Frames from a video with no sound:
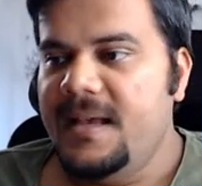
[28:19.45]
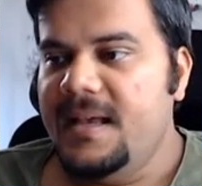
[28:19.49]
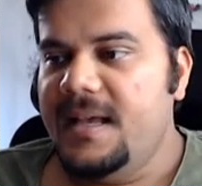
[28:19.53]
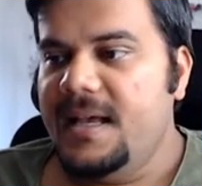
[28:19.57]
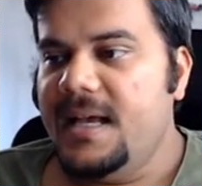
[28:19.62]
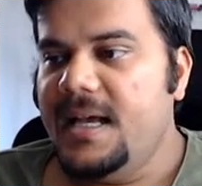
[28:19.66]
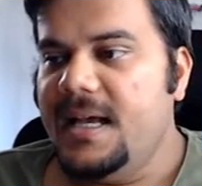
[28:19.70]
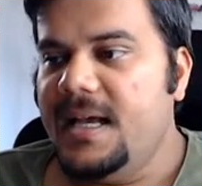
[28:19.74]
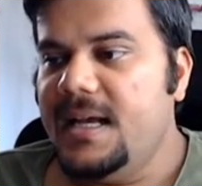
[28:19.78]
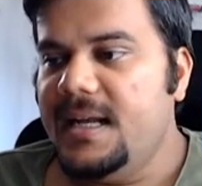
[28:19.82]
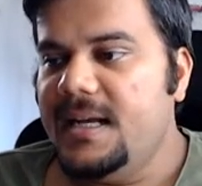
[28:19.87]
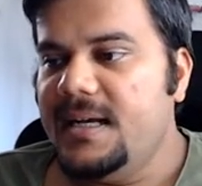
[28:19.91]

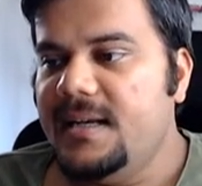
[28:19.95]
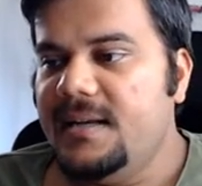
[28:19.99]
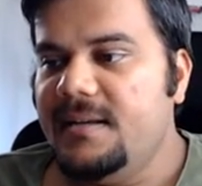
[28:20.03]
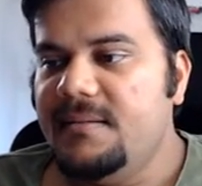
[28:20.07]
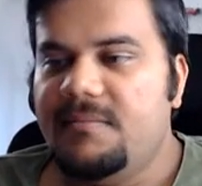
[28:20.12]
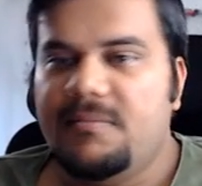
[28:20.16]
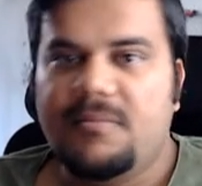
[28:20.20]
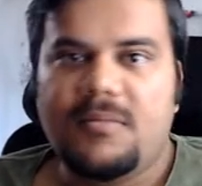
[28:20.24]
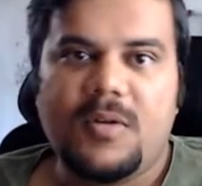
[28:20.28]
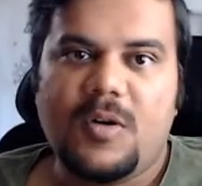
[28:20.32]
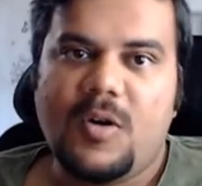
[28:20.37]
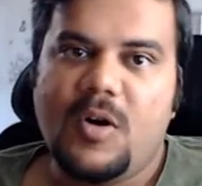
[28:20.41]
and
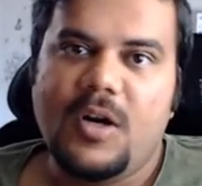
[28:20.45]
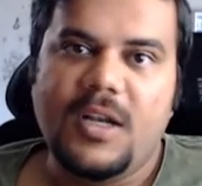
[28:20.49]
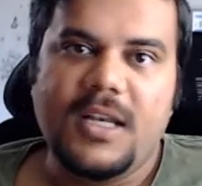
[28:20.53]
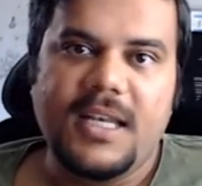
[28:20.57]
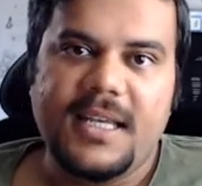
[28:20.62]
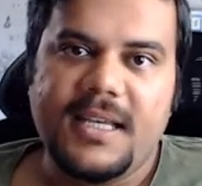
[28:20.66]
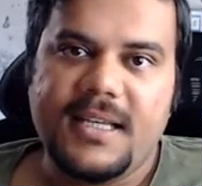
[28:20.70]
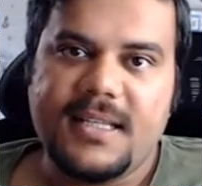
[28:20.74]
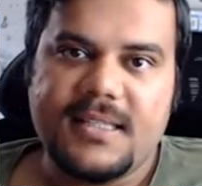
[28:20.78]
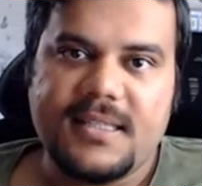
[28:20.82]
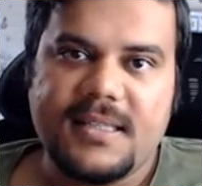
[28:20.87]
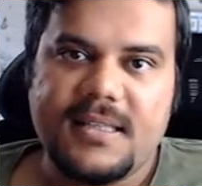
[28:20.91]

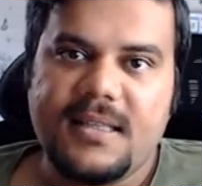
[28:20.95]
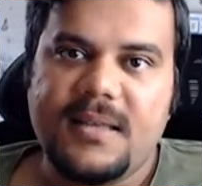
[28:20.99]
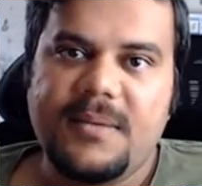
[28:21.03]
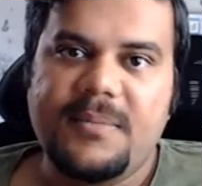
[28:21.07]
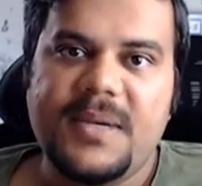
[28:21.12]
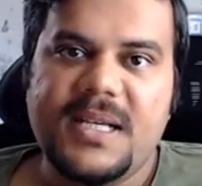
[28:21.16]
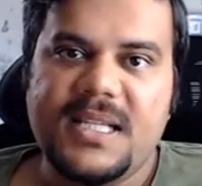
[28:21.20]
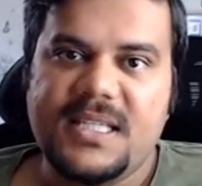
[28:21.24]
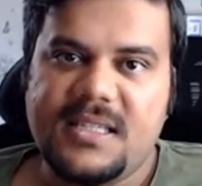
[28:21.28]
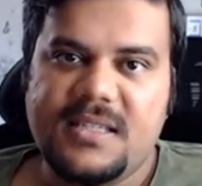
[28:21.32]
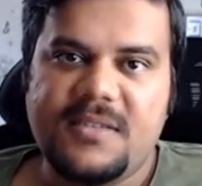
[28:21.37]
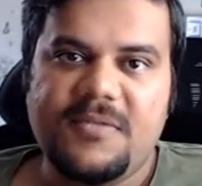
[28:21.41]
calling is the
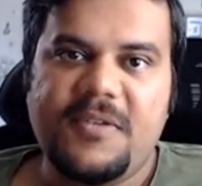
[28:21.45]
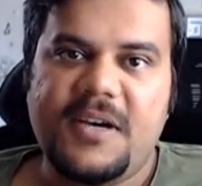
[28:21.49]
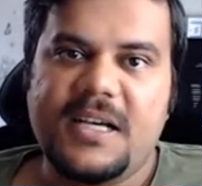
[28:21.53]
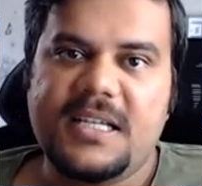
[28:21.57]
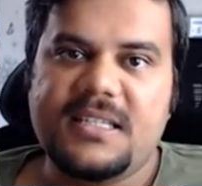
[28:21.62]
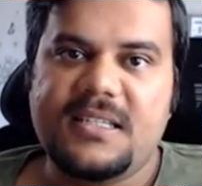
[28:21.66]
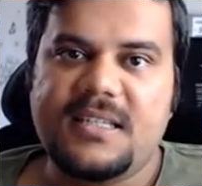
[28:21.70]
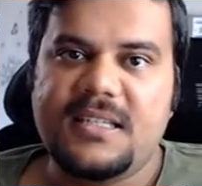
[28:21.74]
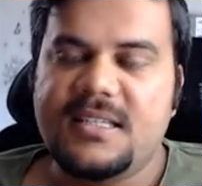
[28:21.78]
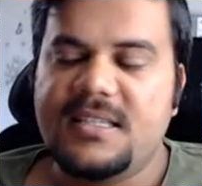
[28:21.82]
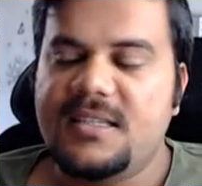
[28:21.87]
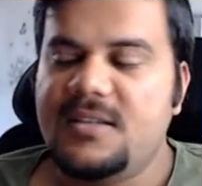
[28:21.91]
best,
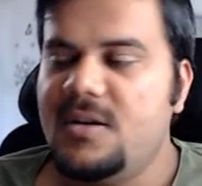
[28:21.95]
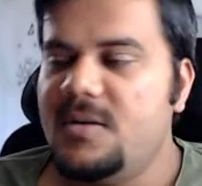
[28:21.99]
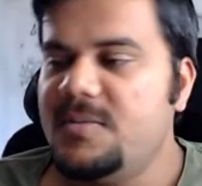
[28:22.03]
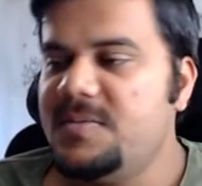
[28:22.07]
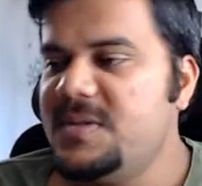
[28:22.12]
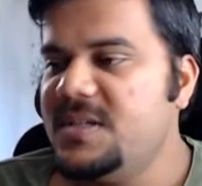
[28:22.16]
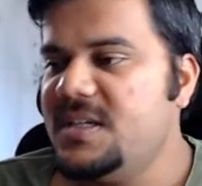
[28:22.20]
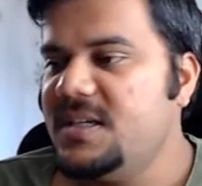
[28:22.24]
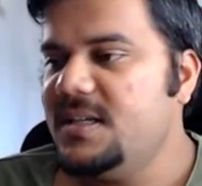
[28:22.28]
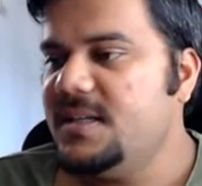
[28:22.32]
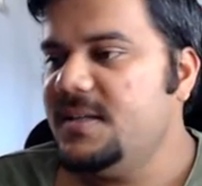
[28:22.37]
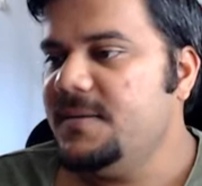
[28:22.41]
fastest
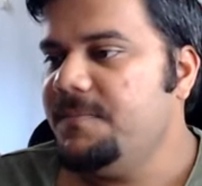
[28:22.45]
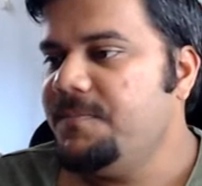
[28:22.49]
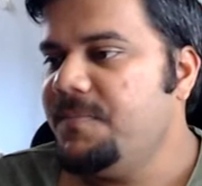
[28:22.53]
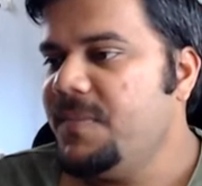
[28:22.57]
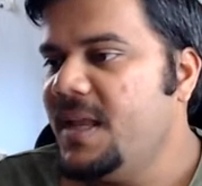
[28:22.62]
option.